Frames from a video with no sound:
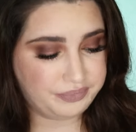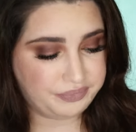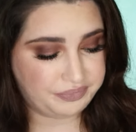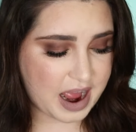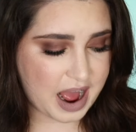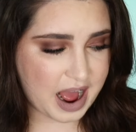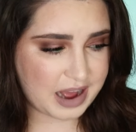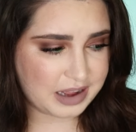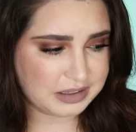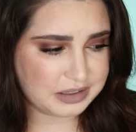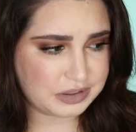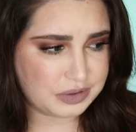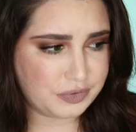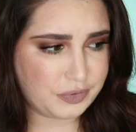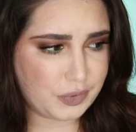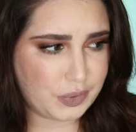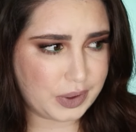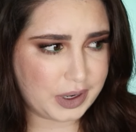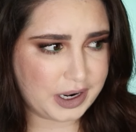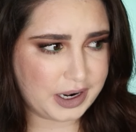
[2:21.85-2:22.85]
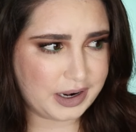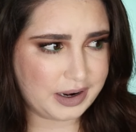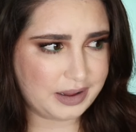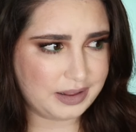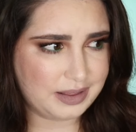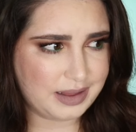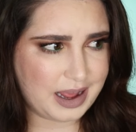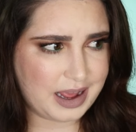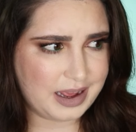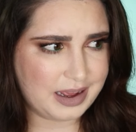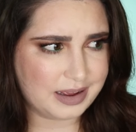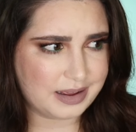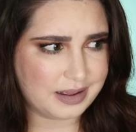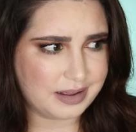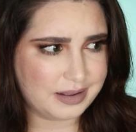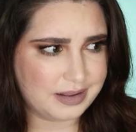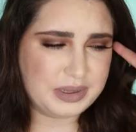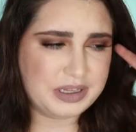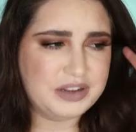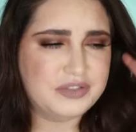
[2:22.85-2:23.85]
I asked for,
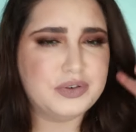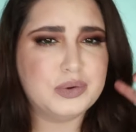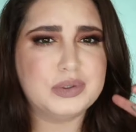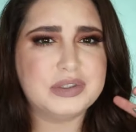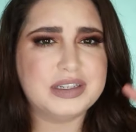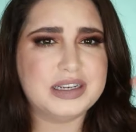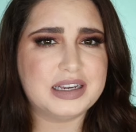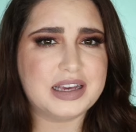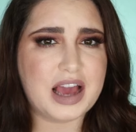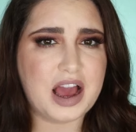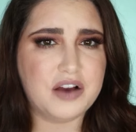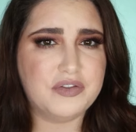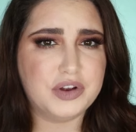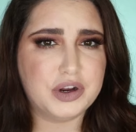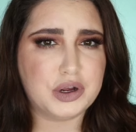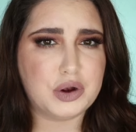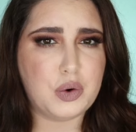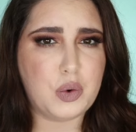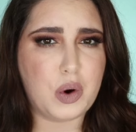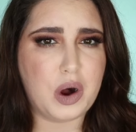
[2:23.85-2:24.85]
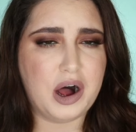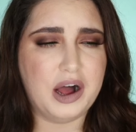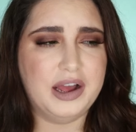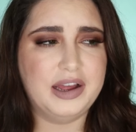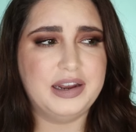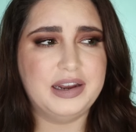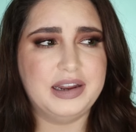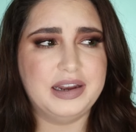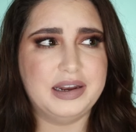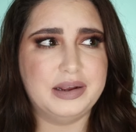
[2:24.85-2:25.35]
like, I believe it was like Kevin Aquan,